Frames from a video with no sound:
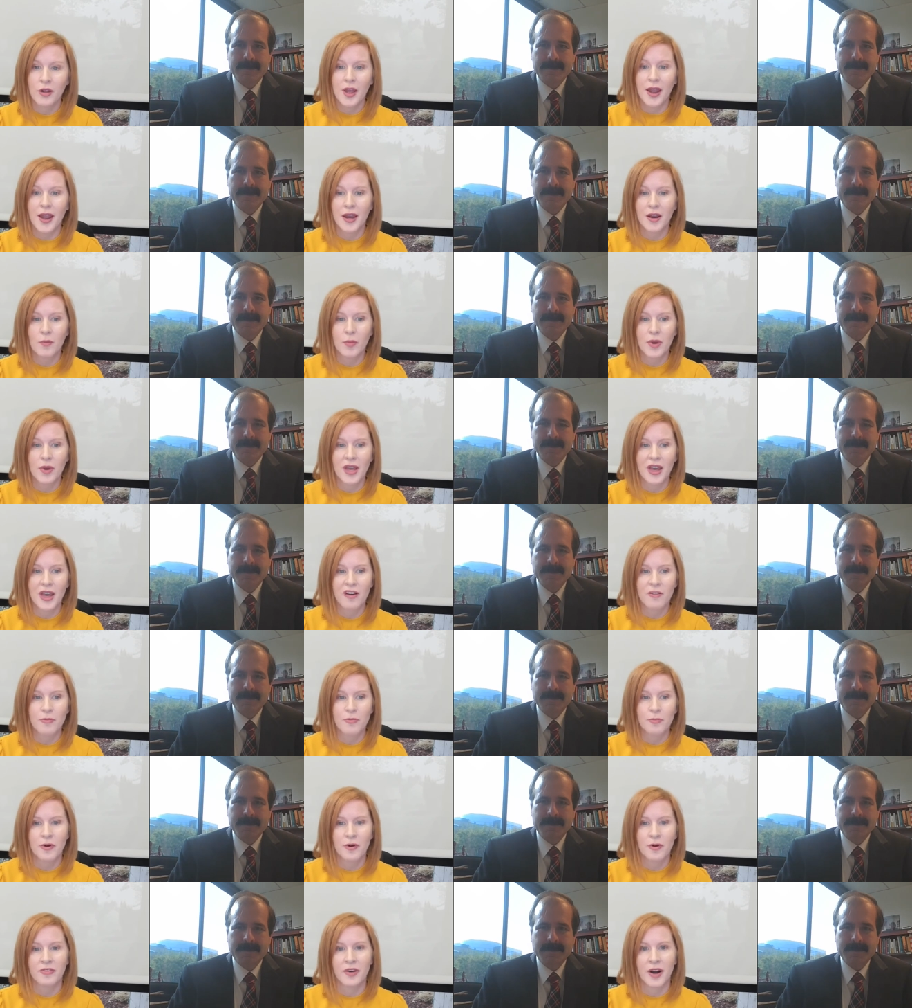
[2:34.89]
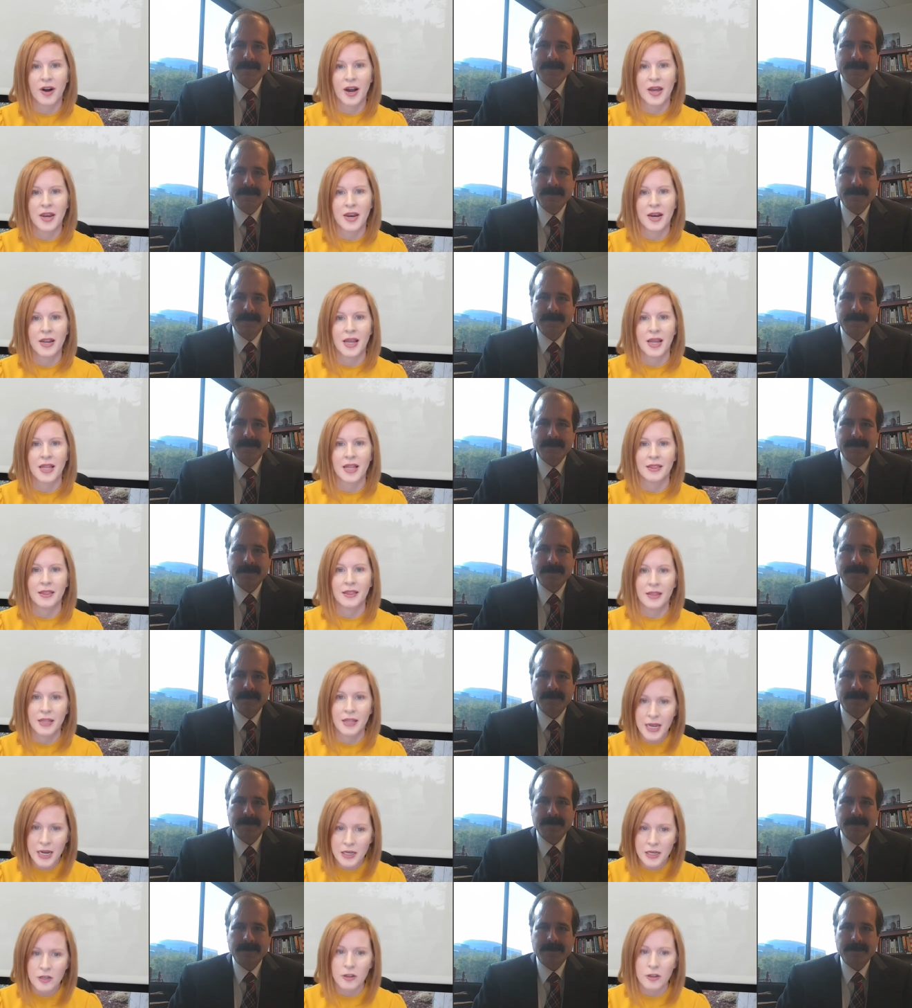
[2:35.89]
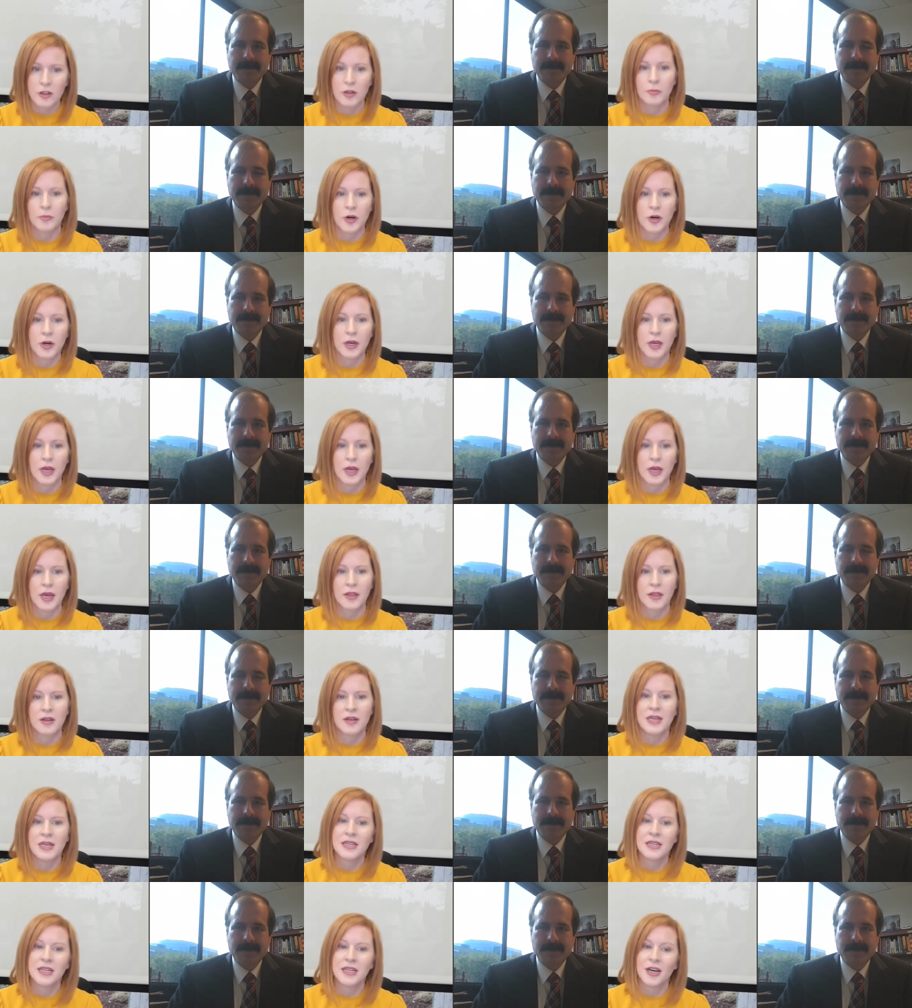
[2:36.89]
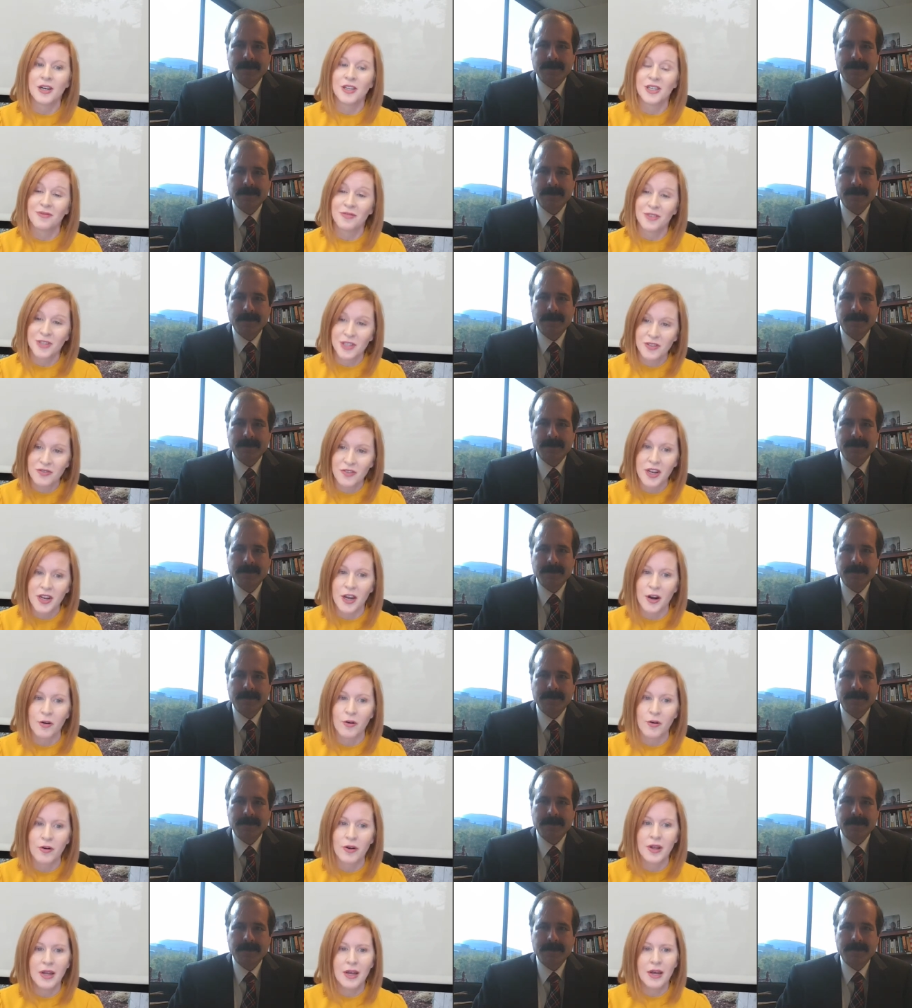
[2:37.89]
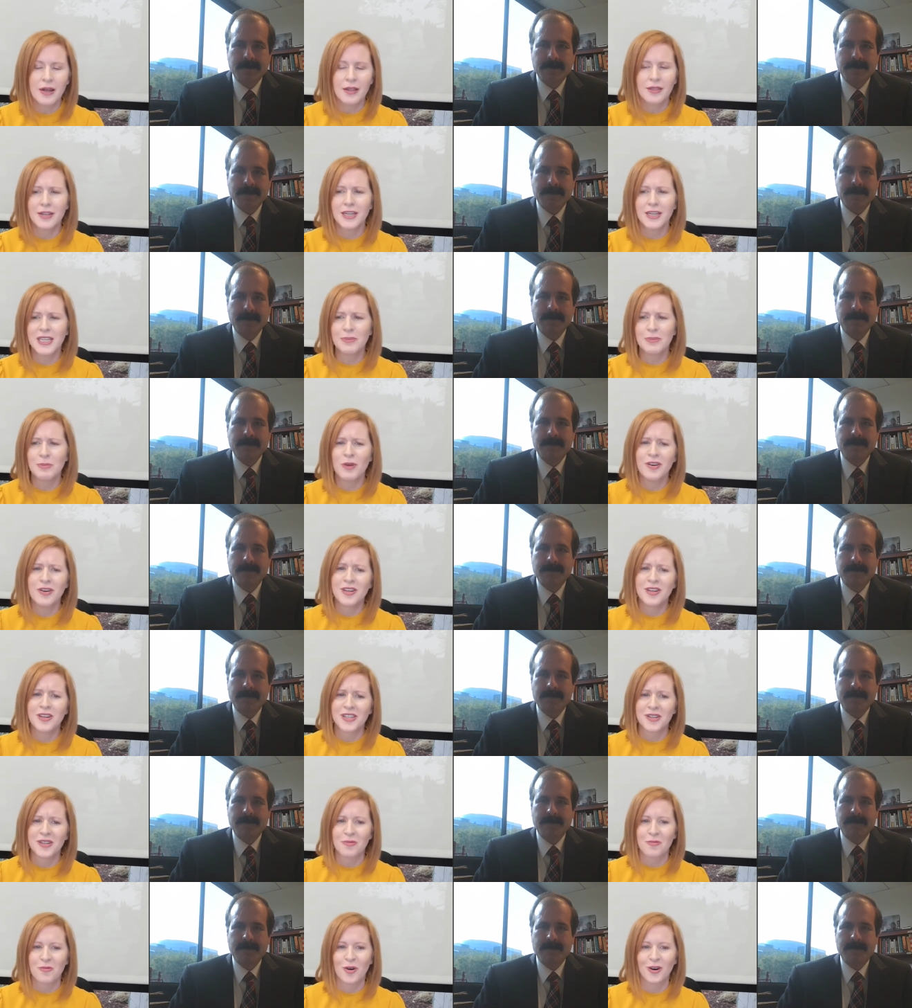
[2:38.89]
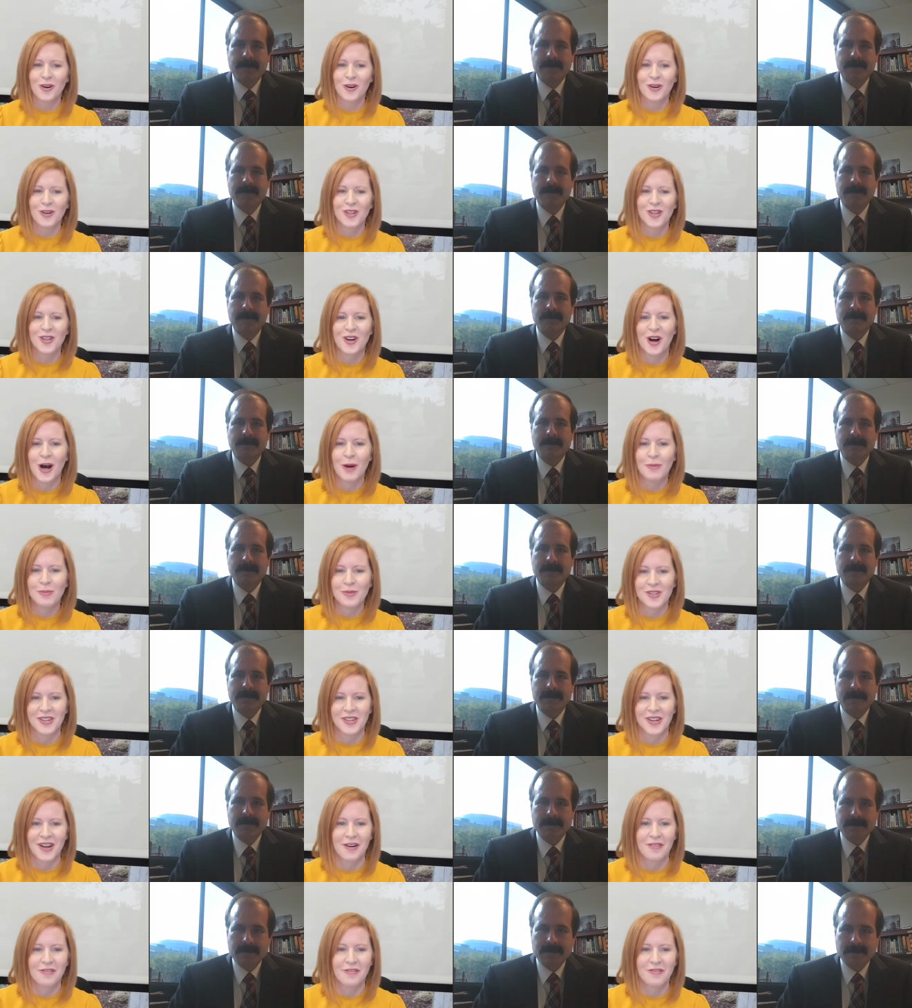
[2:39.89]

Speaker 1: and we have provided a link to the book in the details of this video. Let's move into some workers' comp stuff.